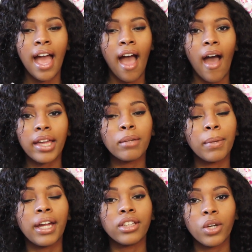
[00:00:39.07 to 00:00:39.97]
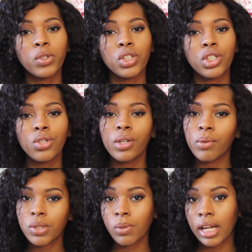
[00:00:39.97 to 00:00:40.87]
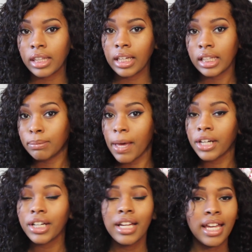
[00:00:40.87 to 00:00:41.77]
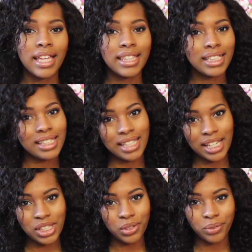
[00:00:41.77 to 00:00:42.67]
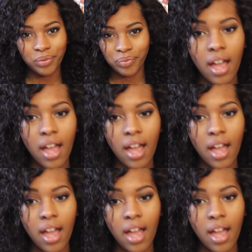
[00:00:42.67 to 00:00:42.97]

how I compare those two and which one I think is better, then stay tuned.